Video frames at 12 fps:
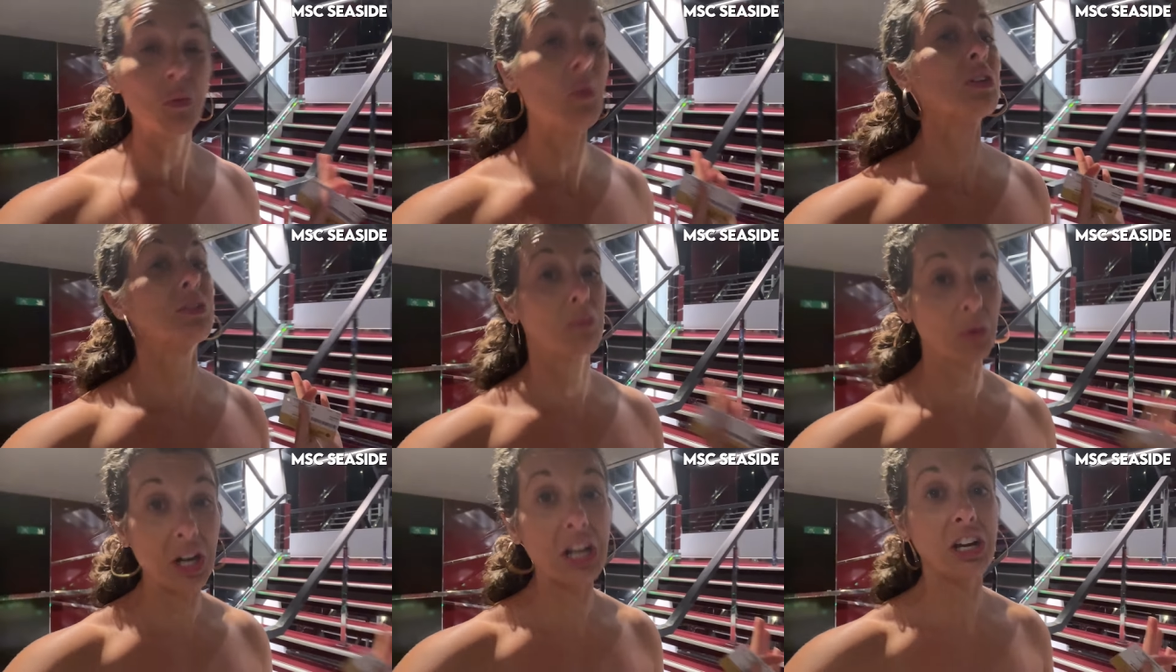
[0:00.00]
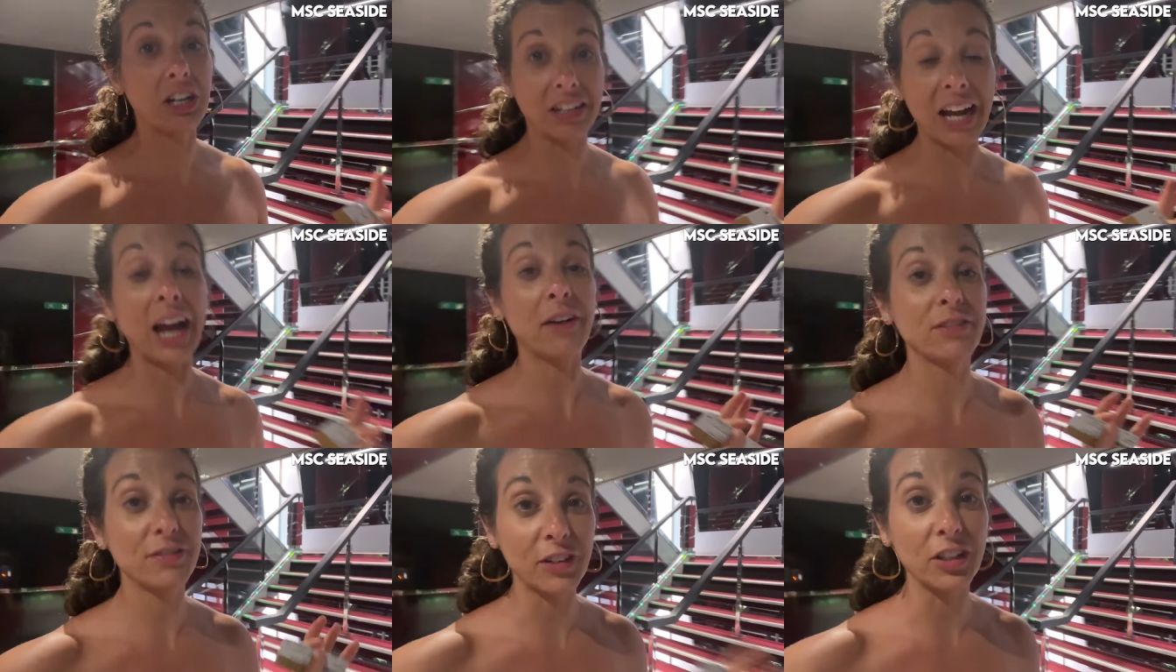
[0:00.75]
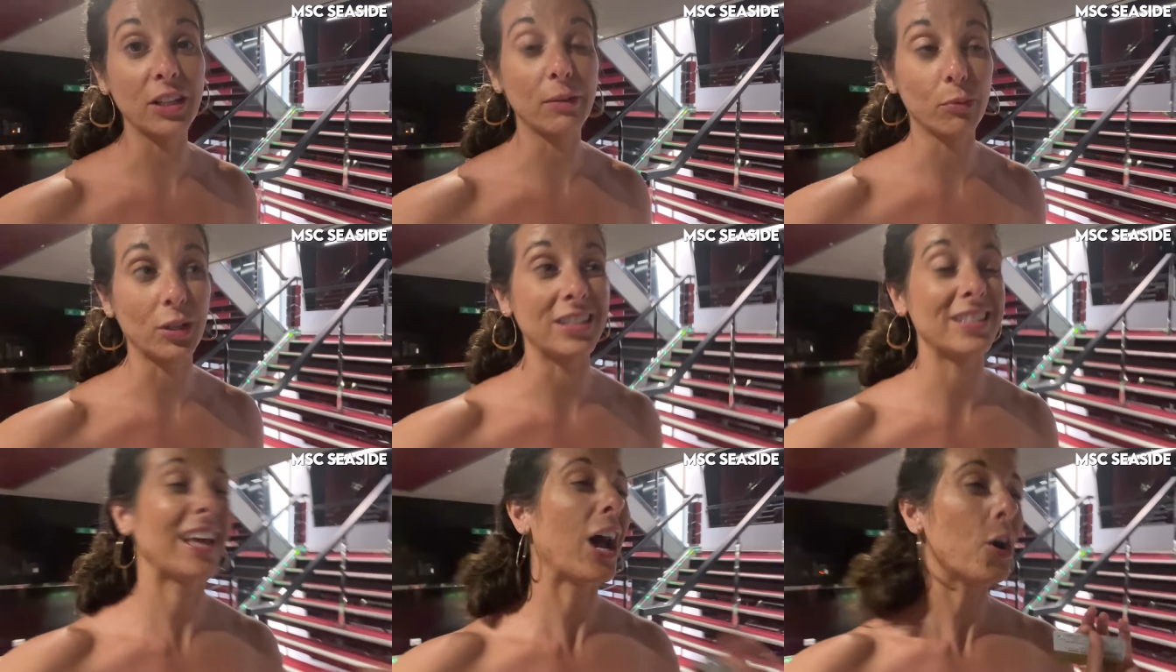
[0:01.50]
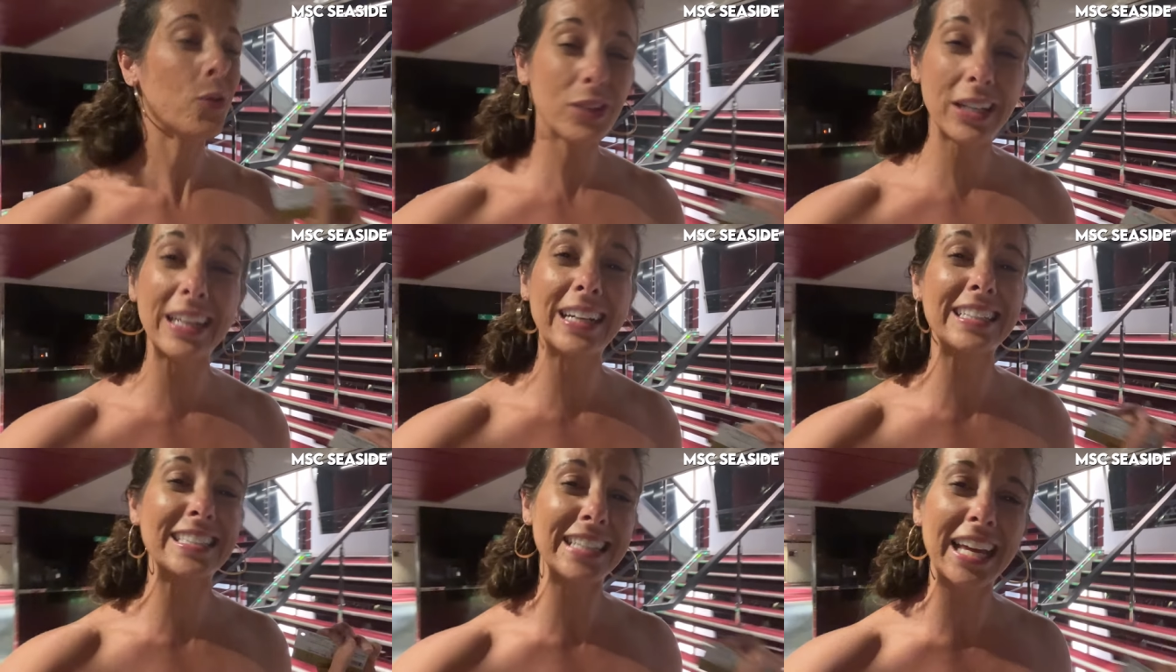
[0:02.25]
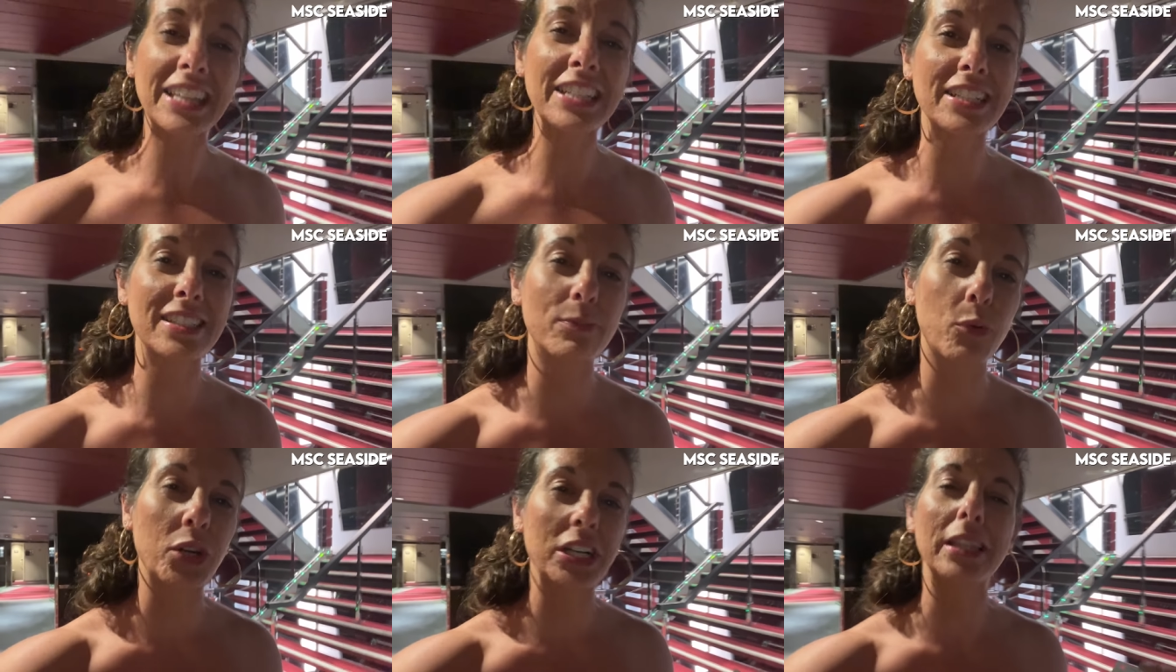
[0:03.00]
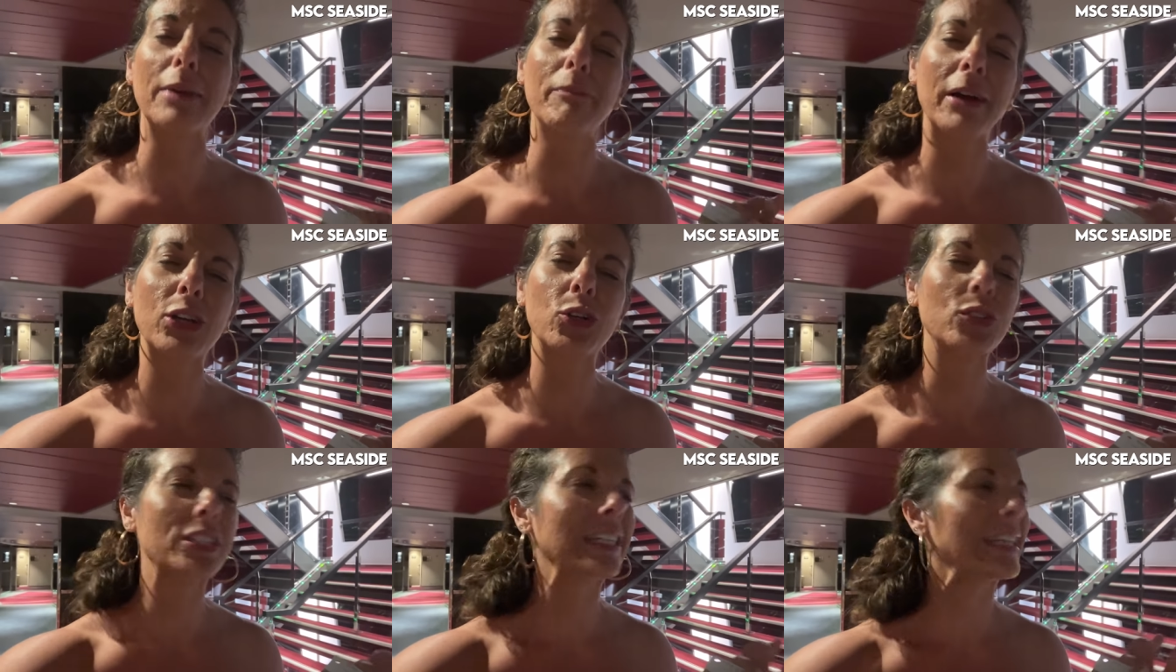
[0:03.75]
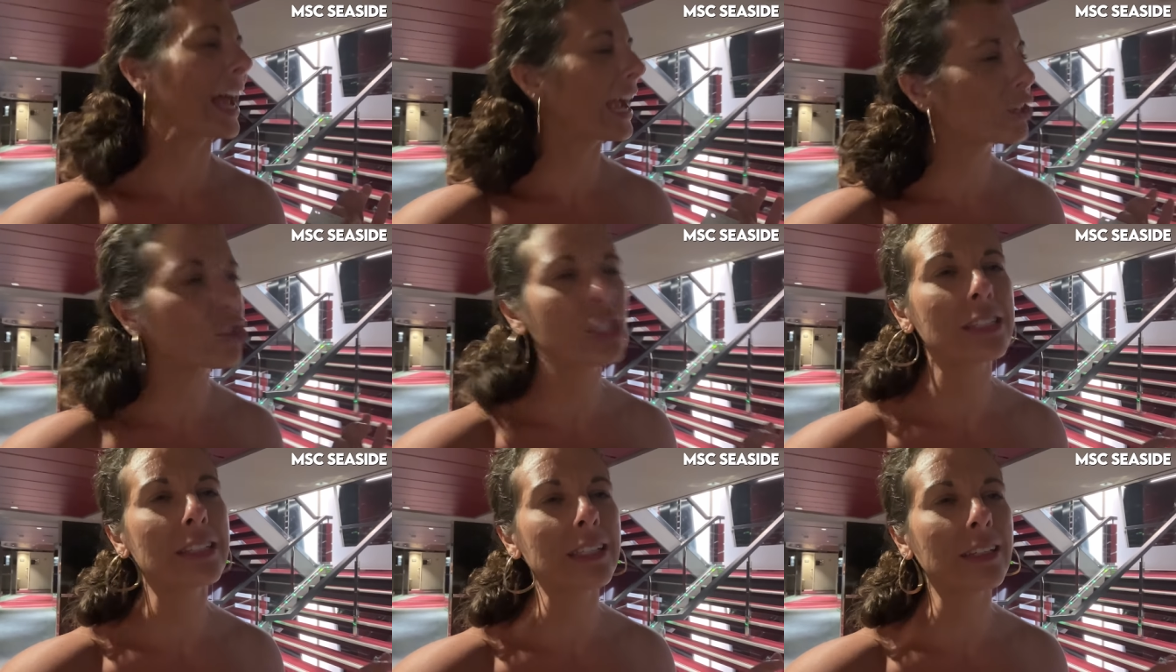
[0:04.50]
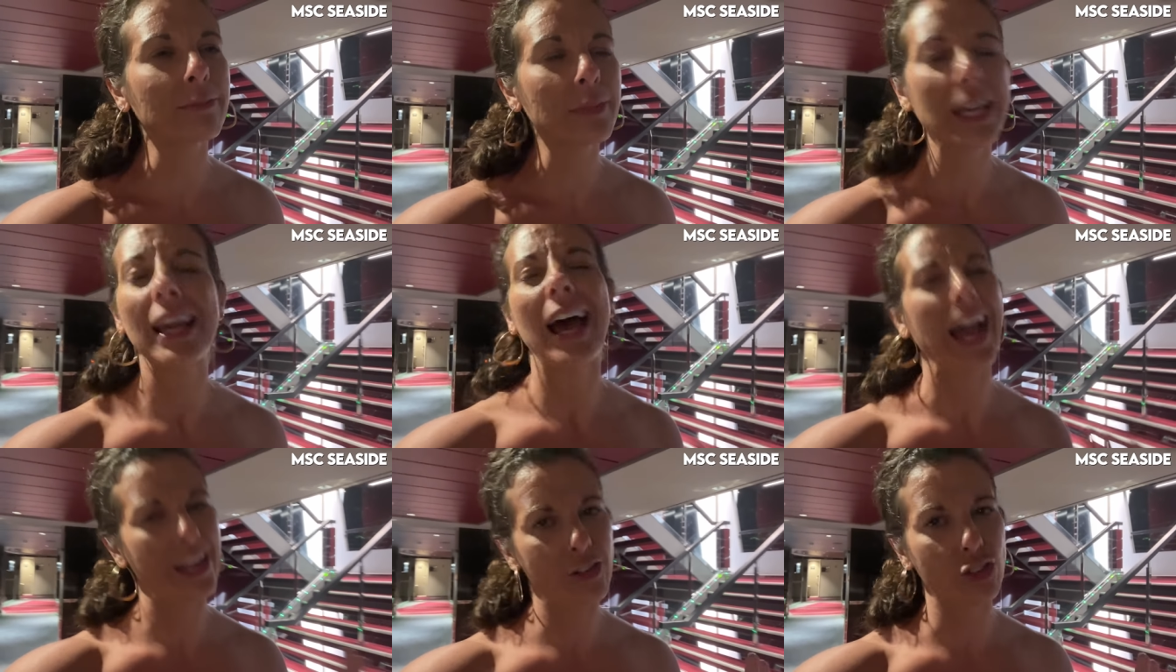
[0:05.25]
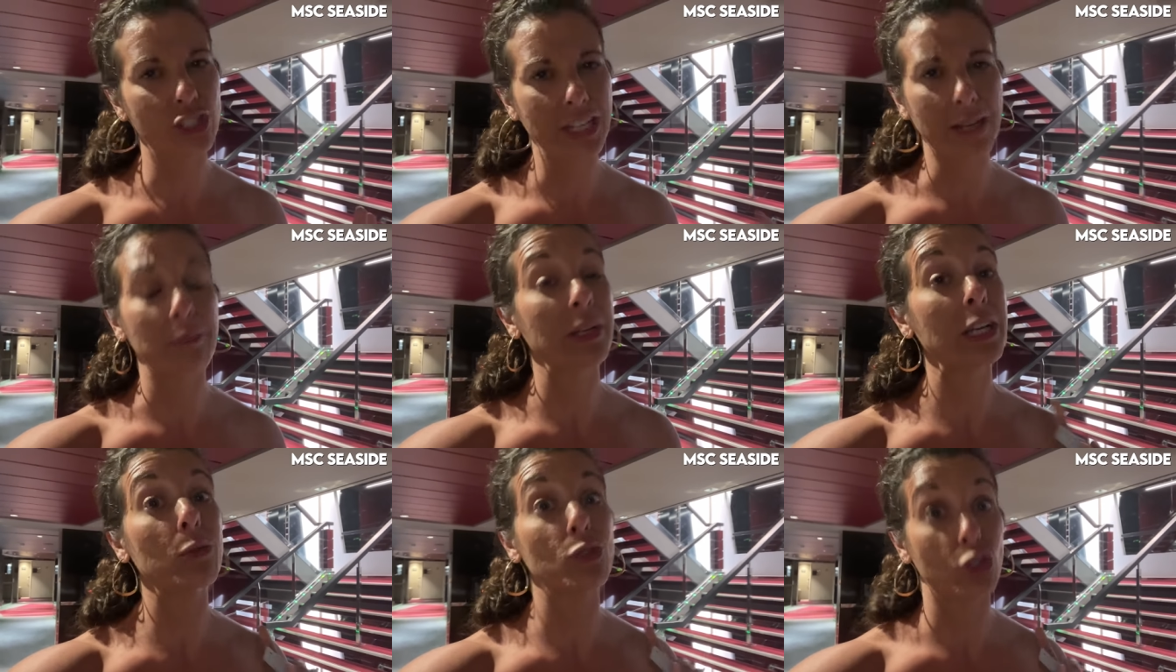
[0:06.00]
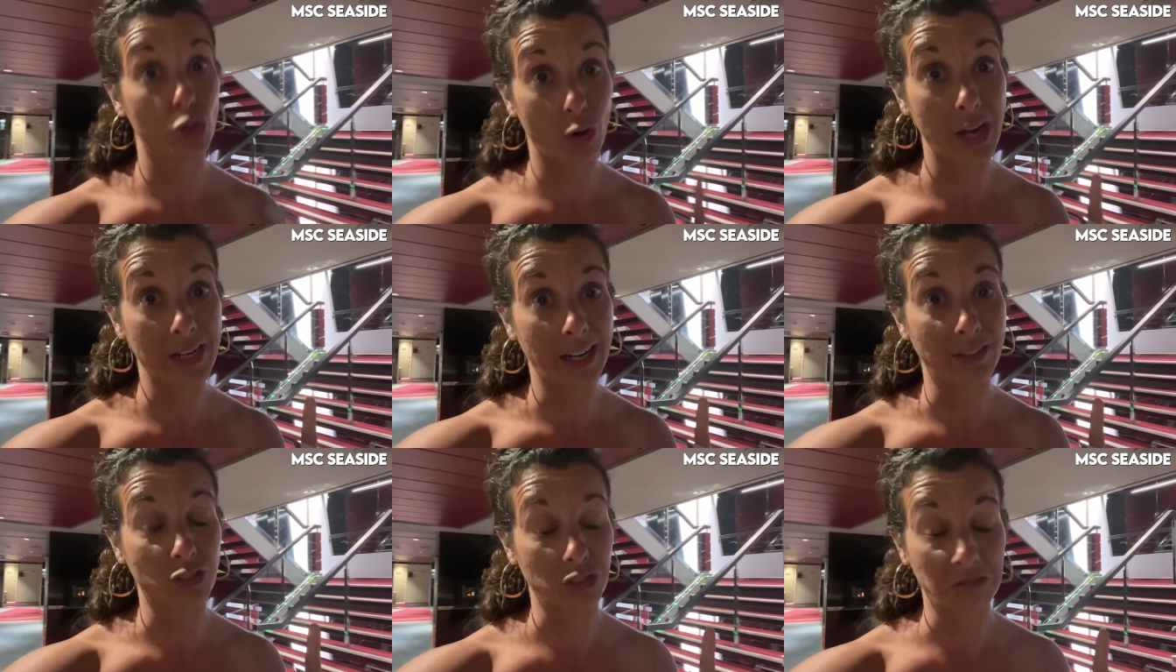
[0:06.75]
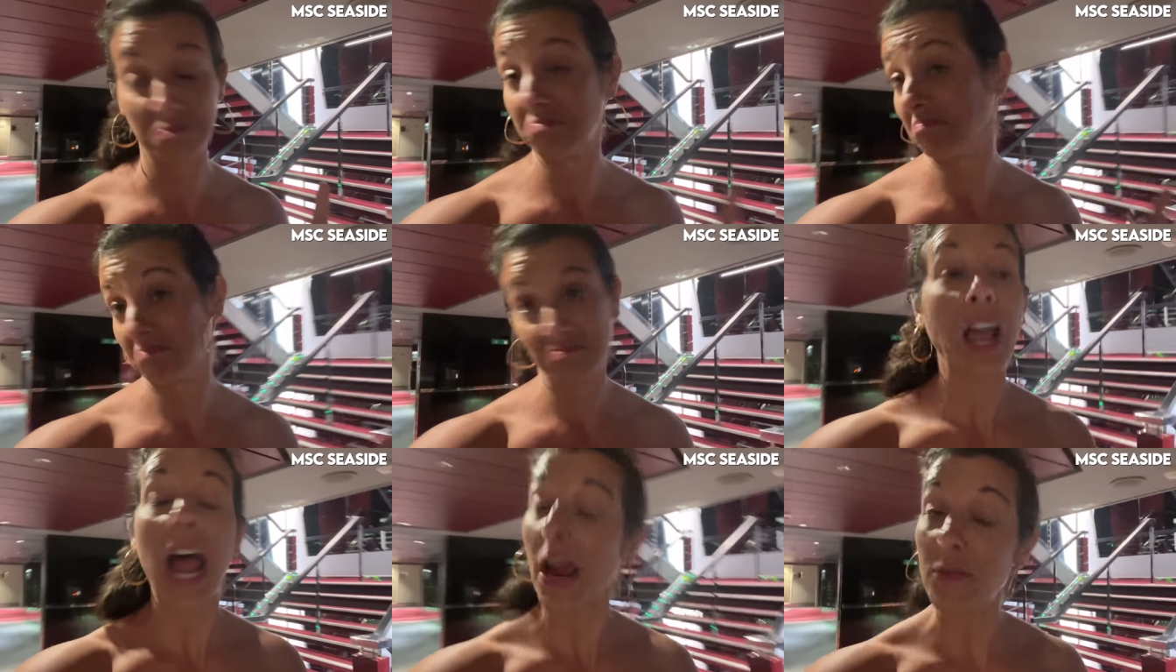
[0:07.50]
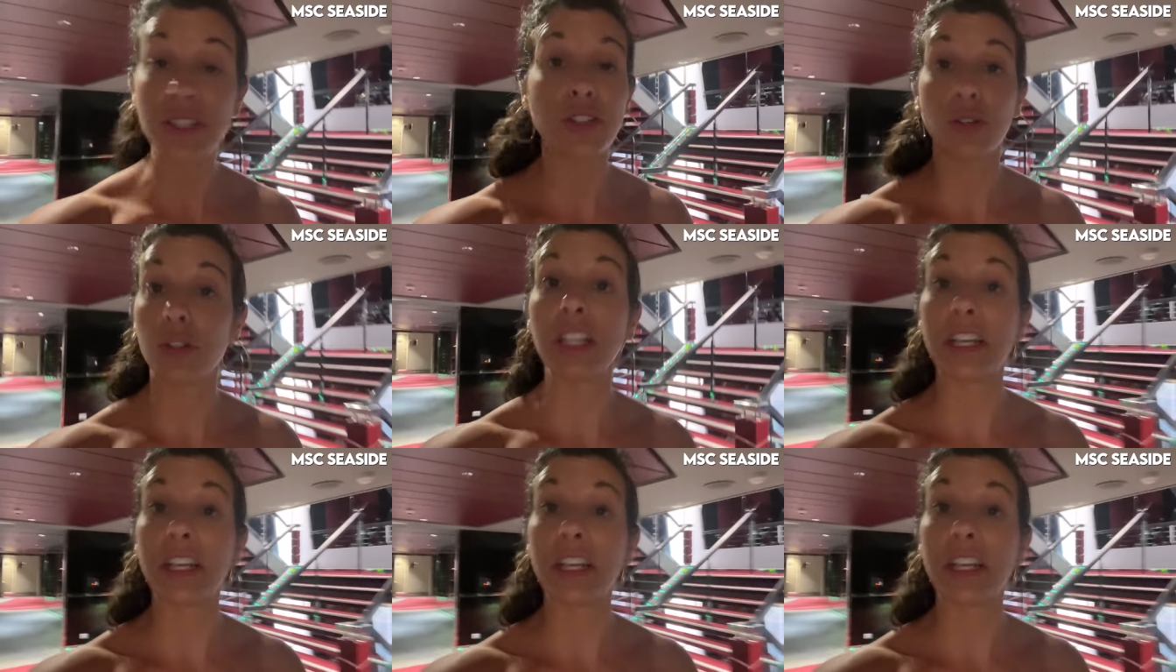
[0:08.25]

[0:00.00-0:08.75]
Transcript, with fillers: was pretty good. I was fairly impressed, only slightly disappointed that Michael didn't actually sing. I understand, but he was a great dancer. I was thoroughly